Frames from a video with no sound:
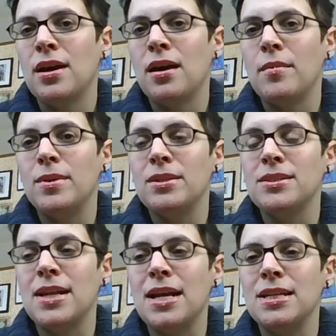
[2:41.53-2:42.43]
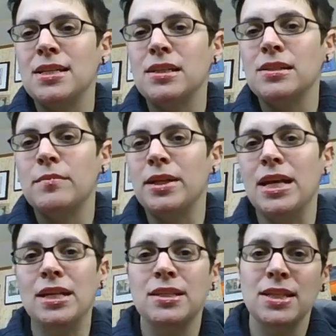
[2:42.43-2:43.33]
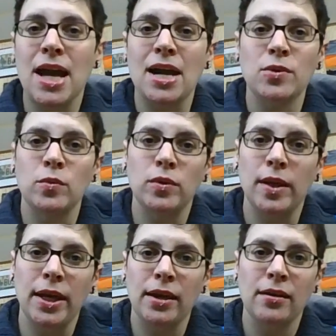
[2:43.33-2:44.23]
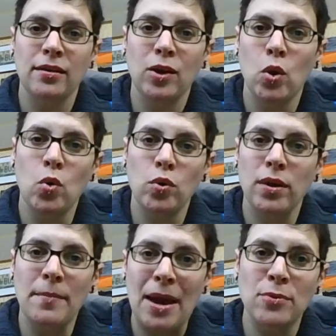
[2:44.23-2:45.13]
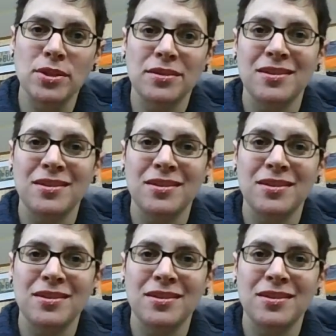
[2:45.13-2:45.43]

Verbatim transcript: Um, it doesn't end until somebody hits the actual, like, goal amount.